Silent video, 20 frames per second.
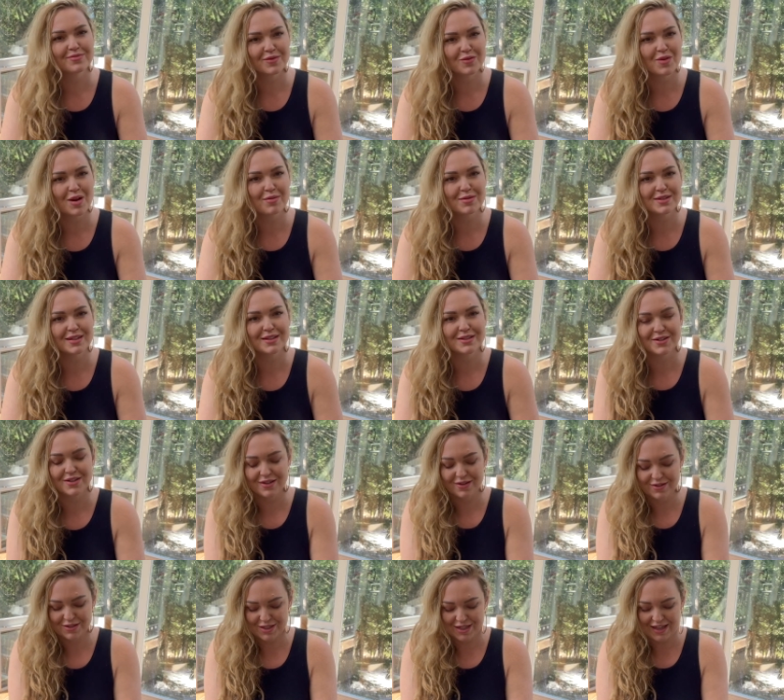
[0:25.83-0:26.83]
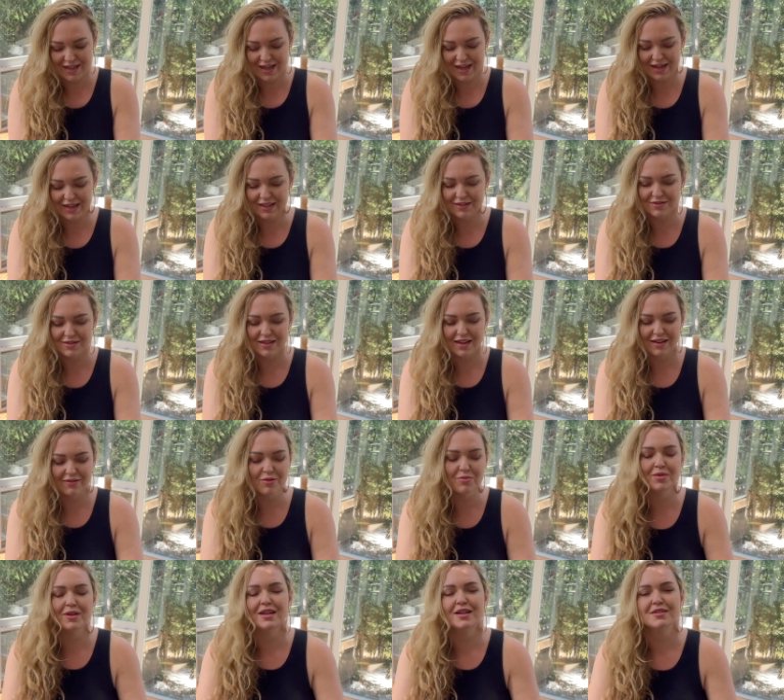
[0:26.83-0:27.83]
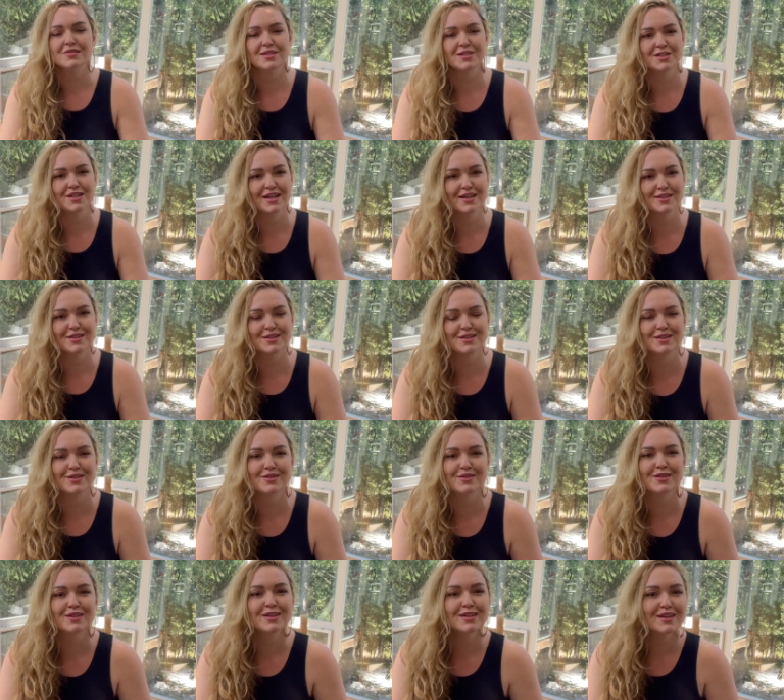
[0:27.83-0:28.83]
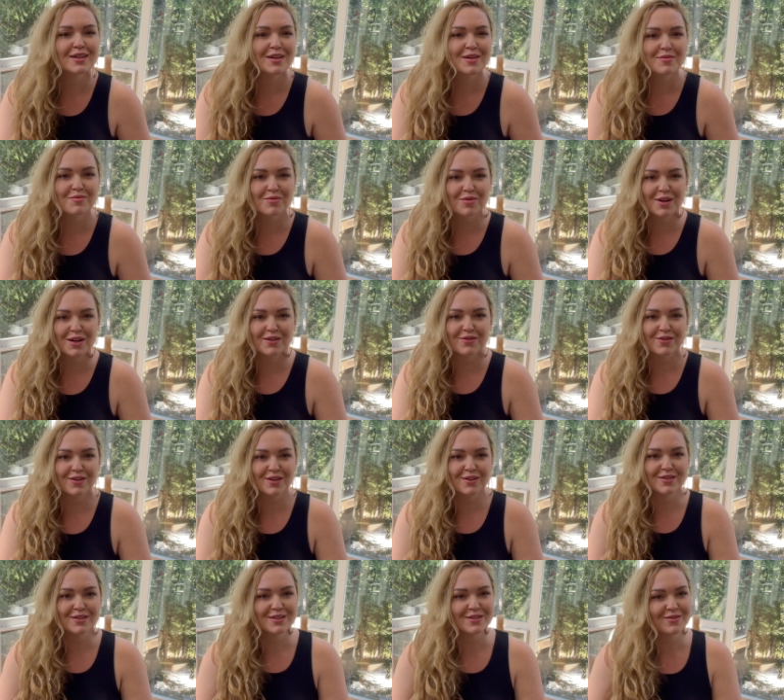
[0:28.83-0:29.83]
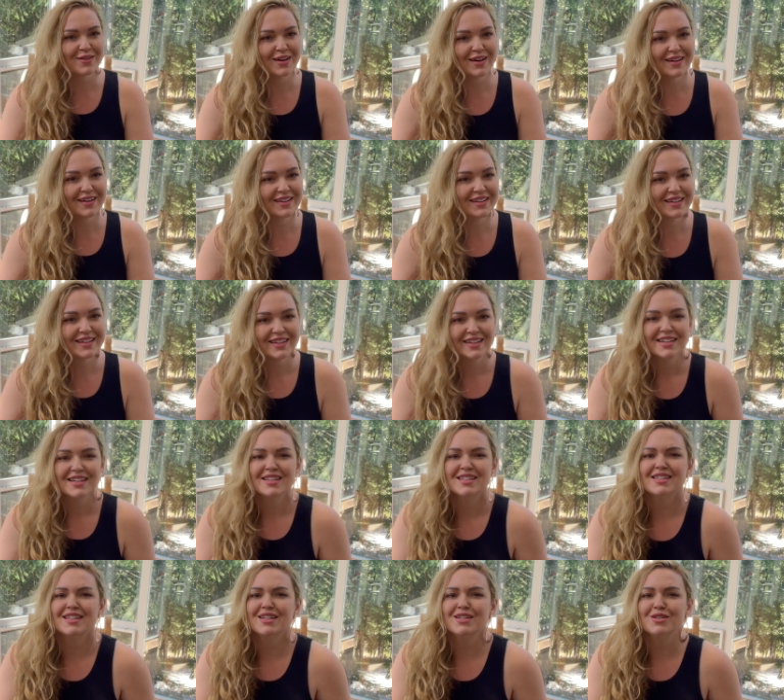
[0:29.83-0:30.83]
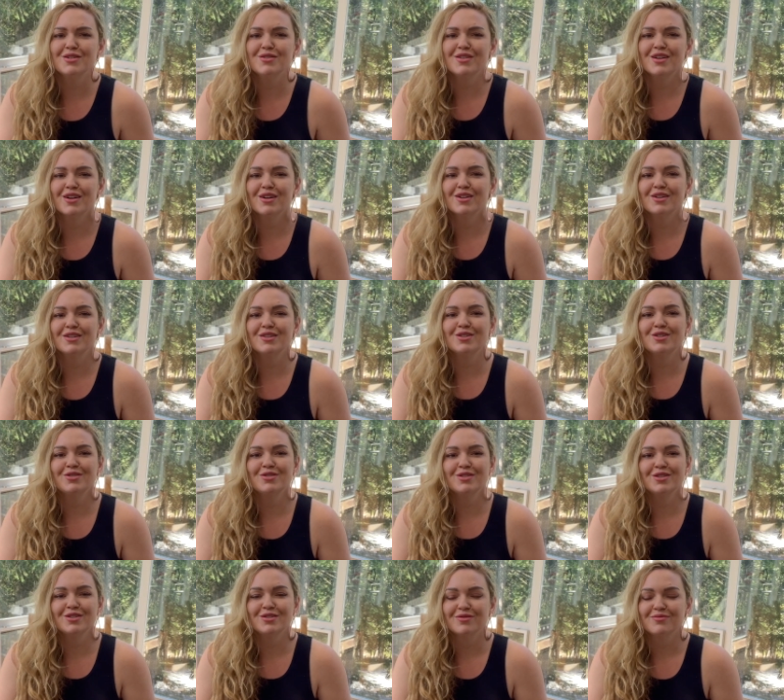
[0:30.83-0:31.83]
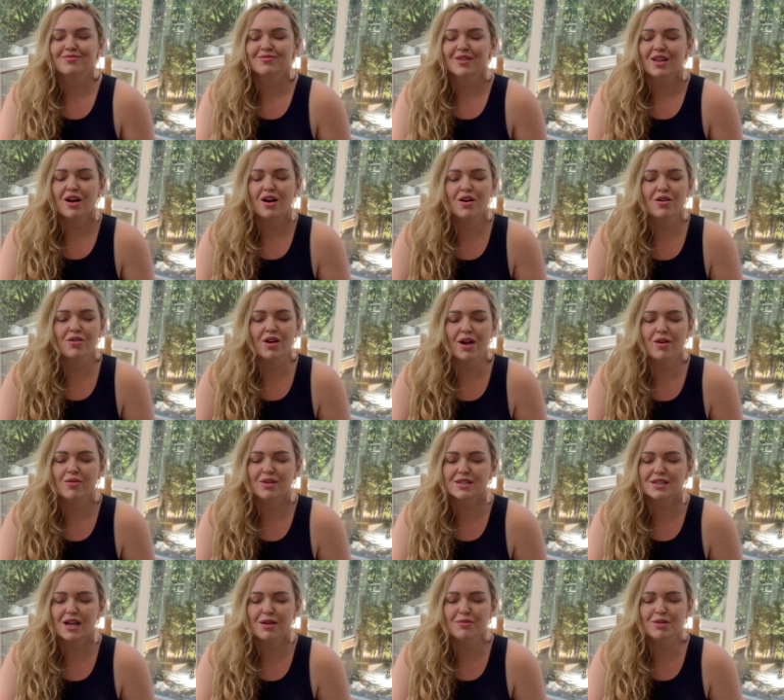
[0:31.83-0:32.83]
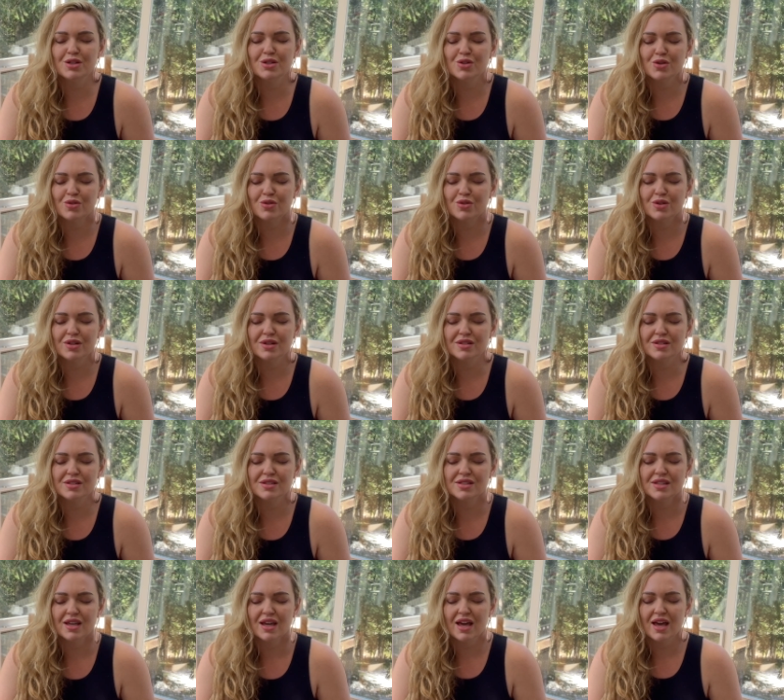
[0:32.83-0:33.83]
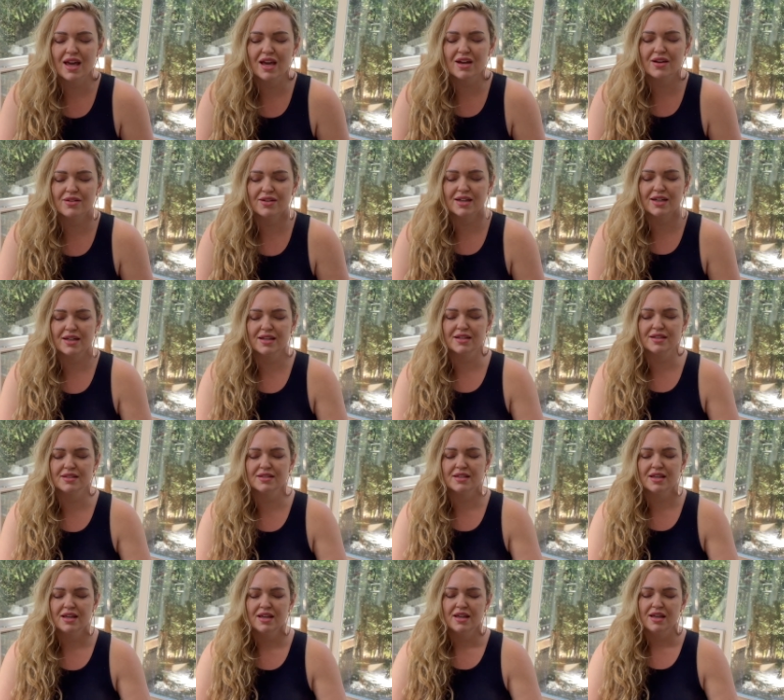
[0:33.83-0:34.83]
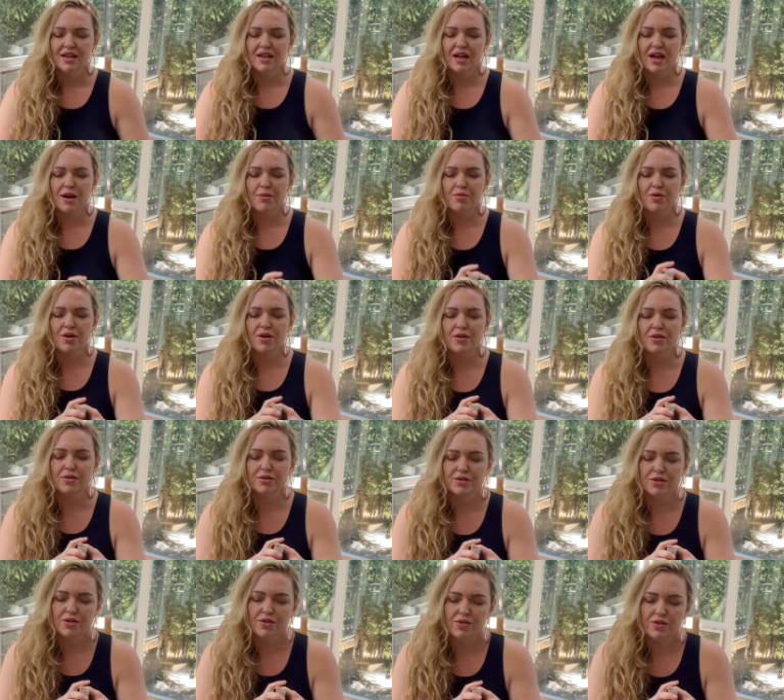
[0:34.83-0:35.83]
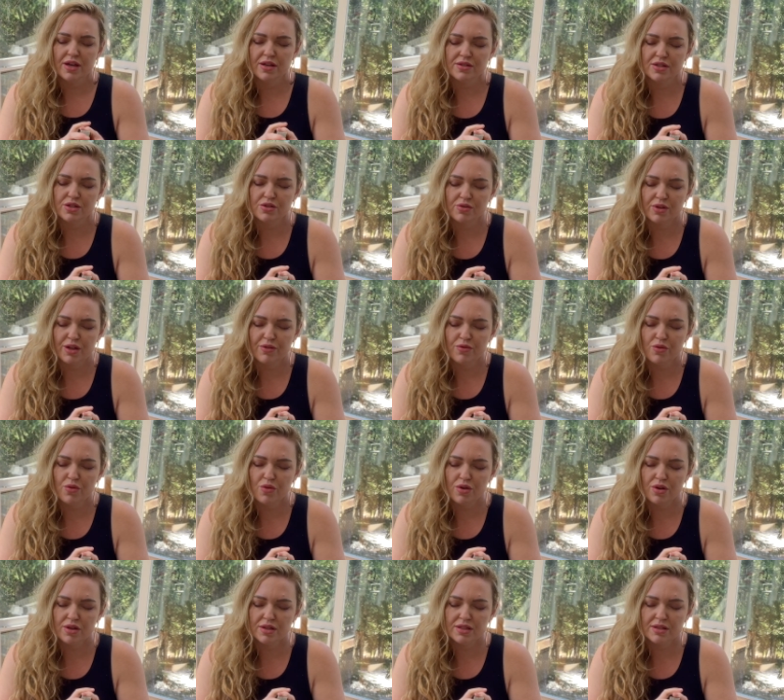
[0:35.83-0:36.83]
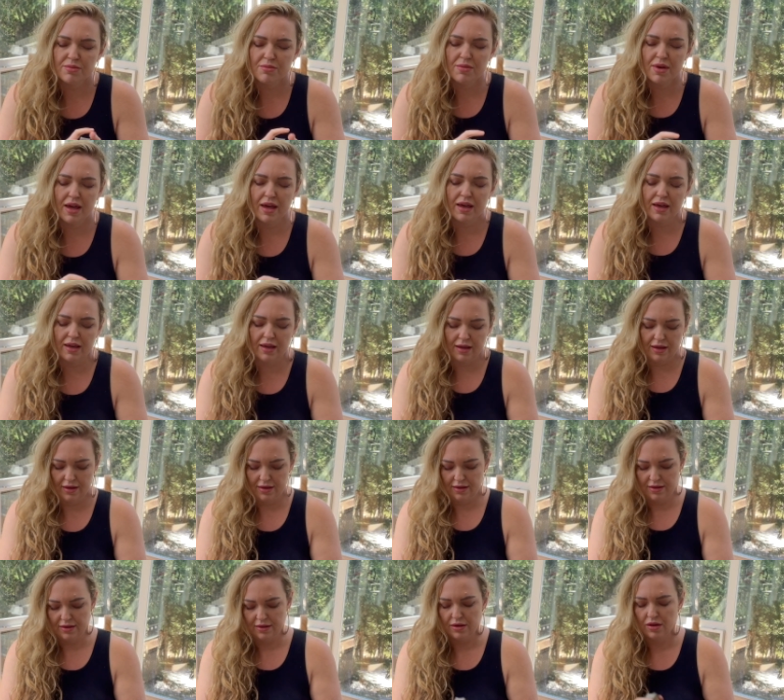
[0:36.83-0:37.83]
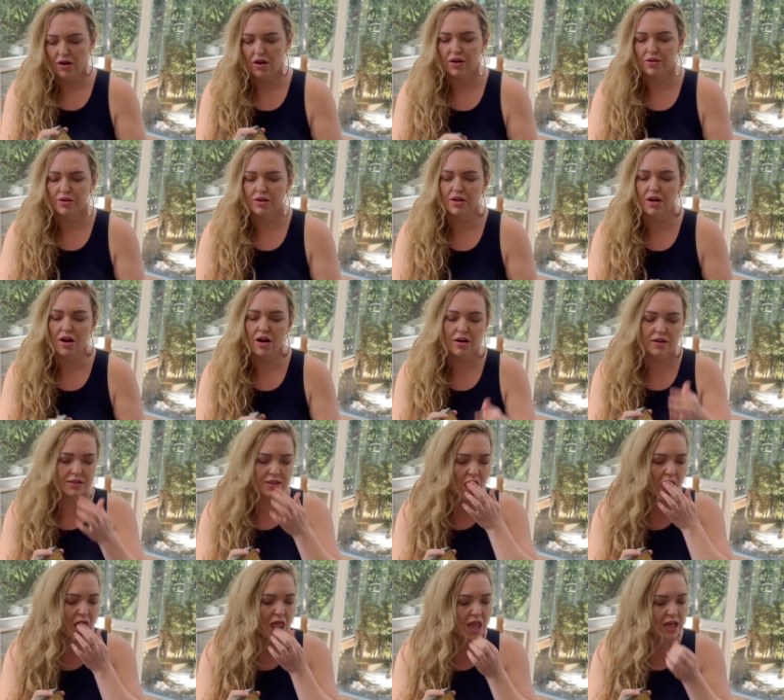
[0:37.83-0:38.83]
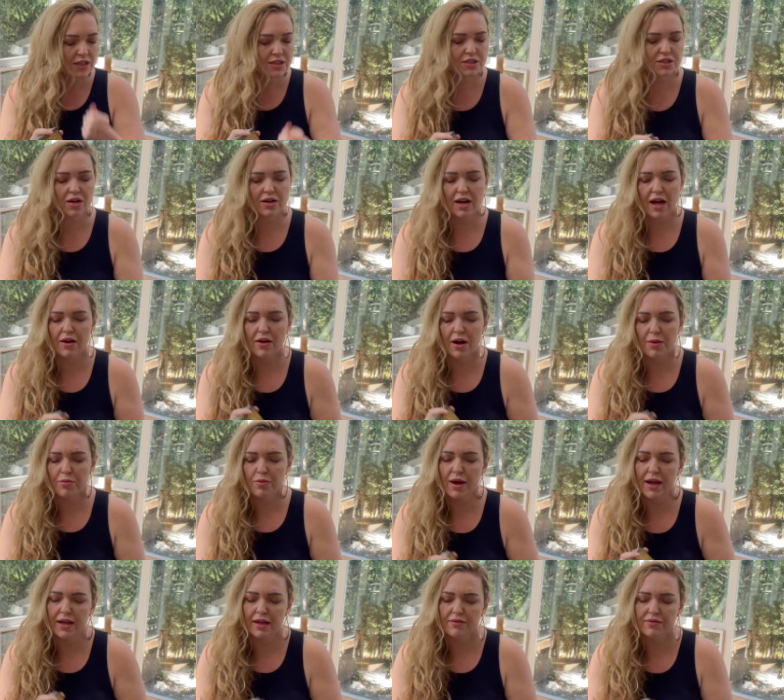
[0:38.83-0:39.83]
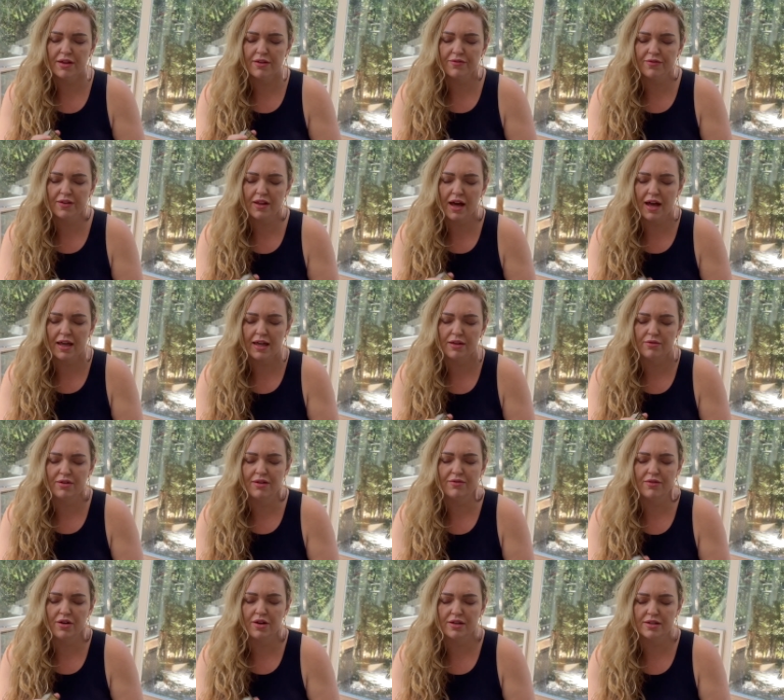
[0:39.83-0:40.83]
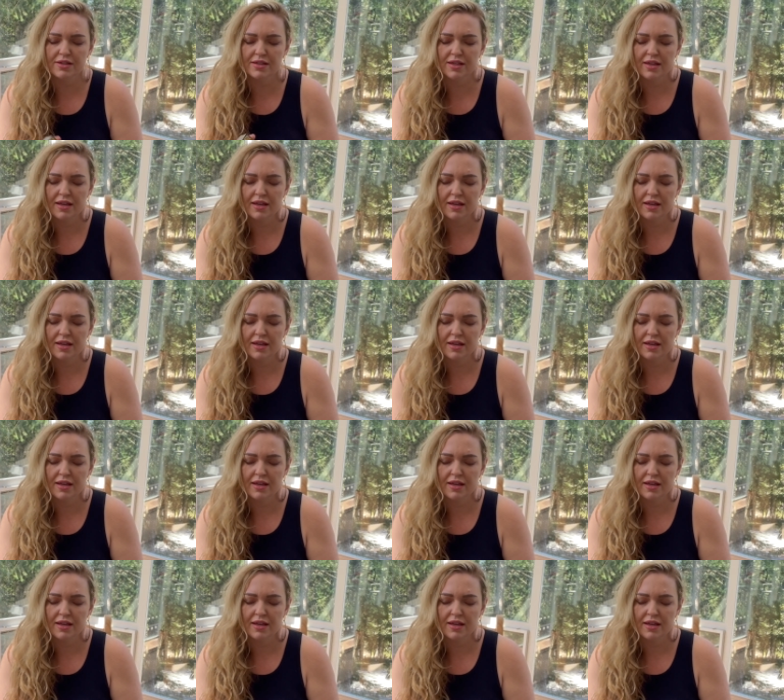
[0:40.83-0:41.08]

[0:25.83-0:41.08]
represent your energy, and it gives everybody else a chance to pray for you as well. Send you their good juju. All right, what's coming towards Aries, April two thousand twenty-four to May? All the cards start out upright. If they fly in reverse,